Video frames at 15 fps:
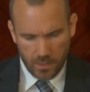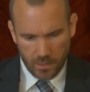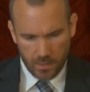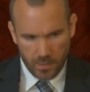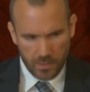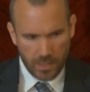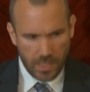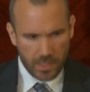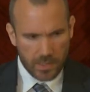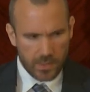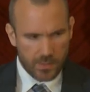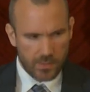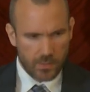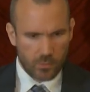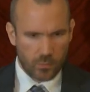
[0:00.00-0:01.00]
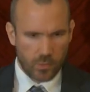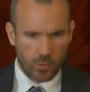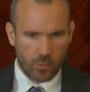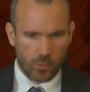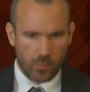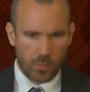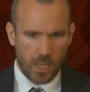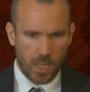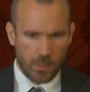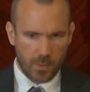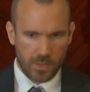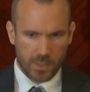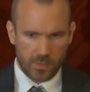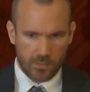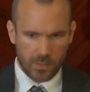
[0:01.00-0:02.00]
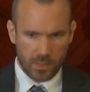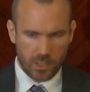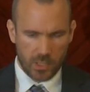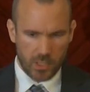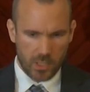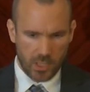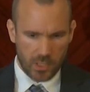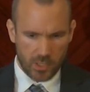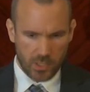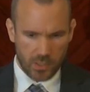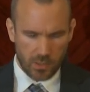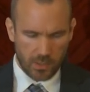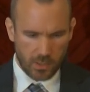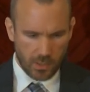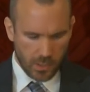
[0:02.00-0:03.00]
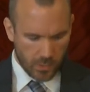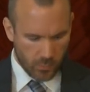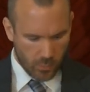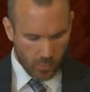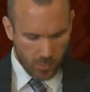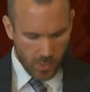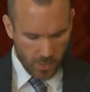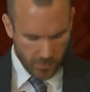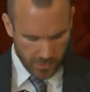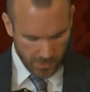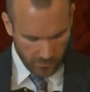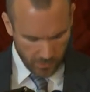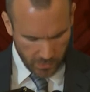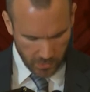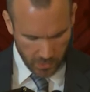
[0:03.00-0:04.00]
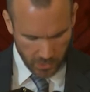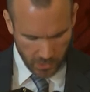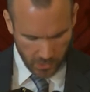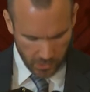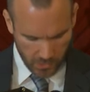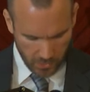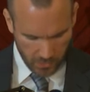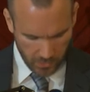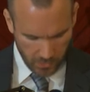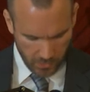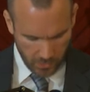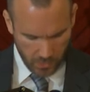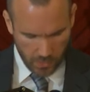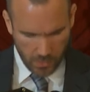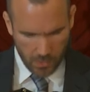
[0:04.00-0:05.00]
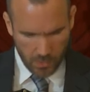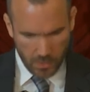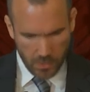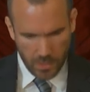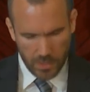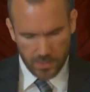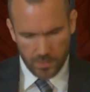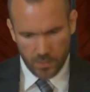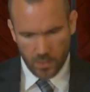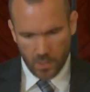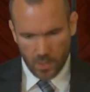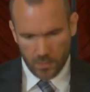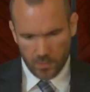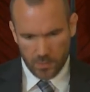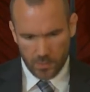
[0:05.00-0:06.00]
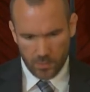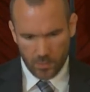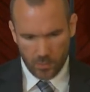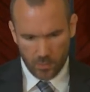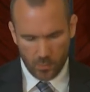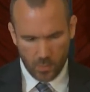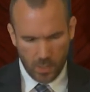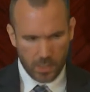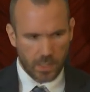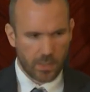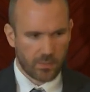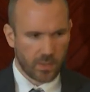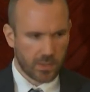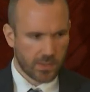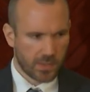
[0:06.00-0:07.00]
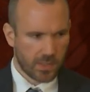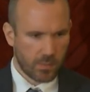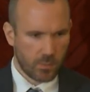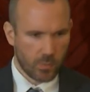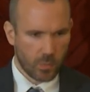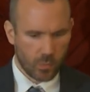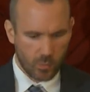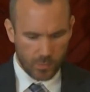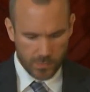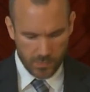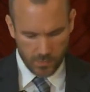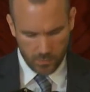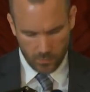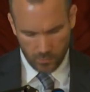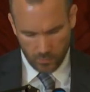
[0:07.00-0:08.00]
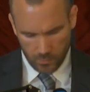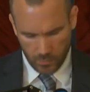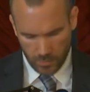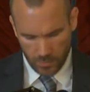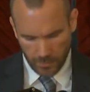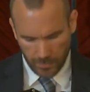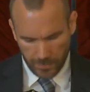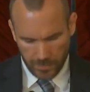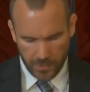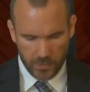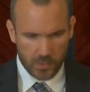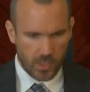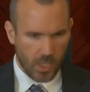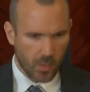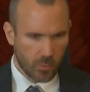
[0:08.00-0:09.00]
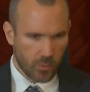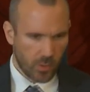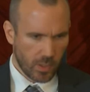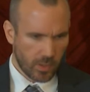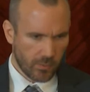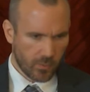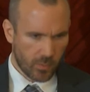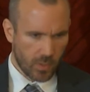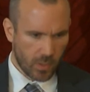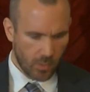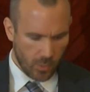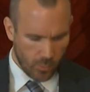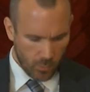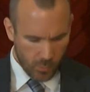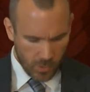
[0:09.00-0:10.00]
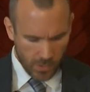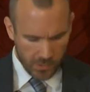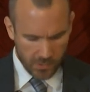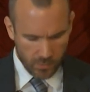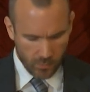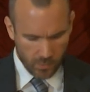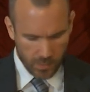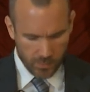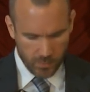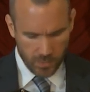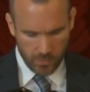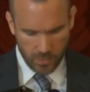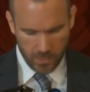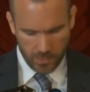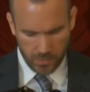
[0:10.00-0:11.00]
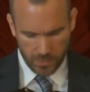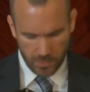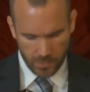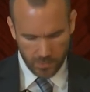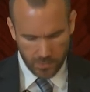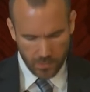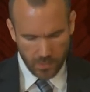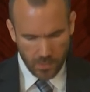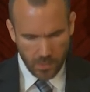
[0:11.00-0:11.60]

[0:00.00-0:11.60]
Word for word: that that is the real purpose of initiation. The real purpose of initiation is not to give us symbols to interpret from our own personal experiences,